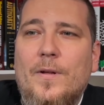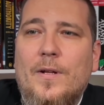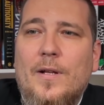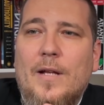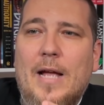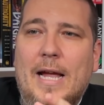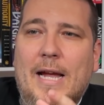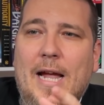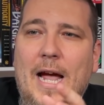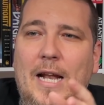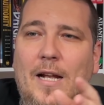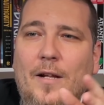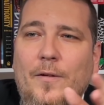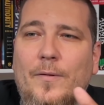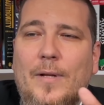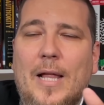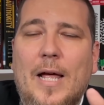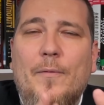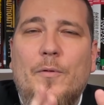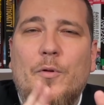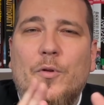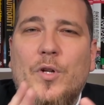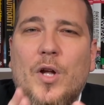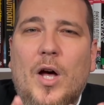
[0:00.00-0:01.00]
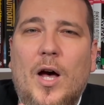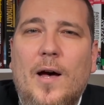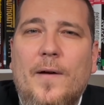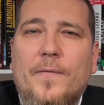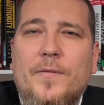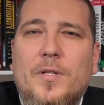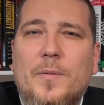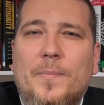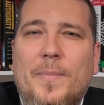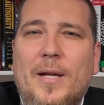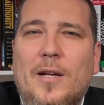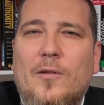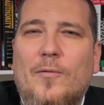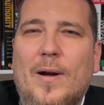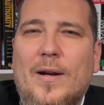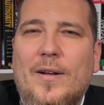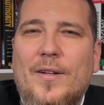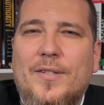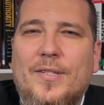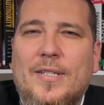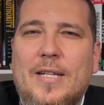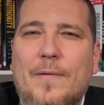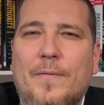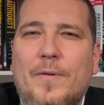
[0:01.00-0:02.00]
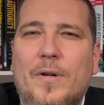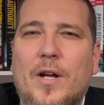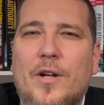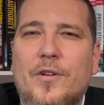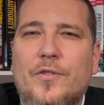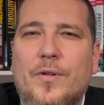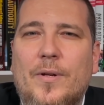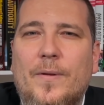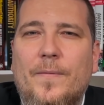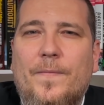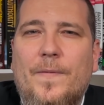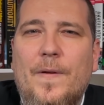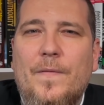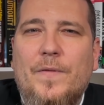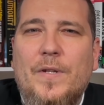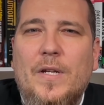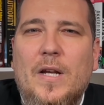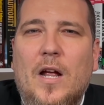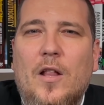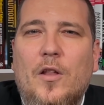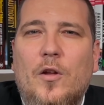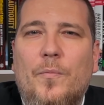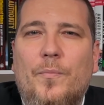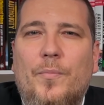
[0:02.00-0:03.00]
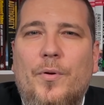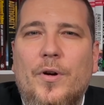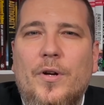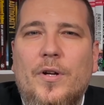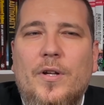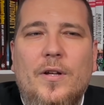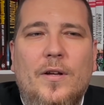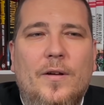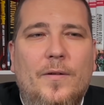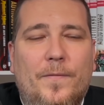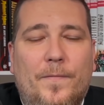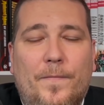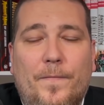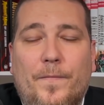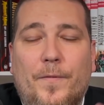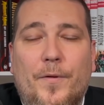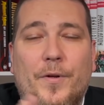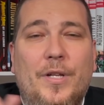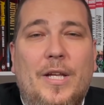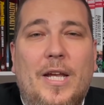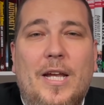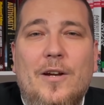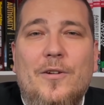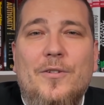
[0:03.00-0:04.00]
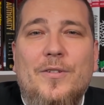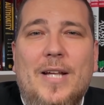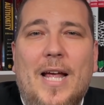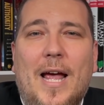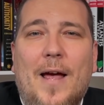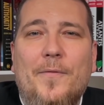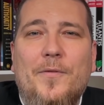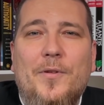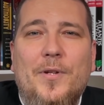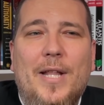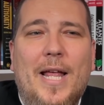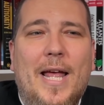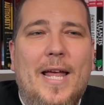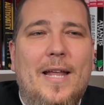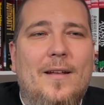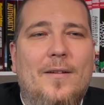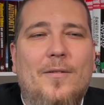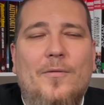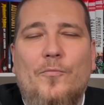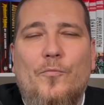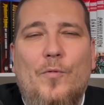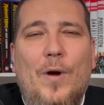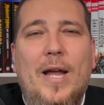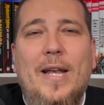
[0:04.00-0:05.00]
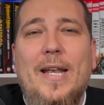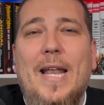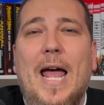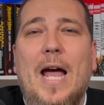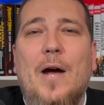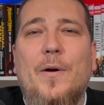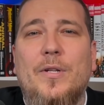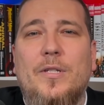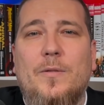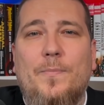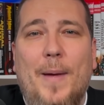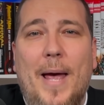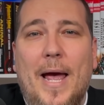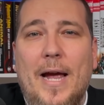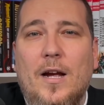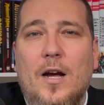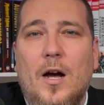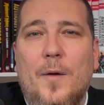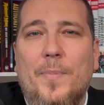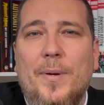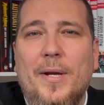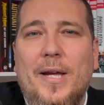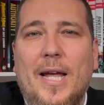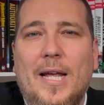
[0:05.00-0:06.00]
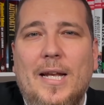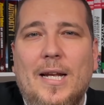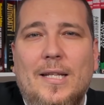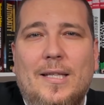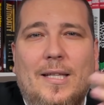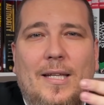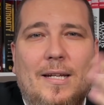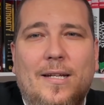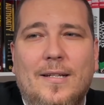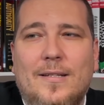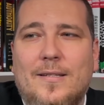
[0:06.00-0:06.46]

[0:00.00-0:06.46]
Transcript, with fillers: it kind of leveled off to be around a seven hundred fifty dollar book for years after that. Right now it's back up again. I think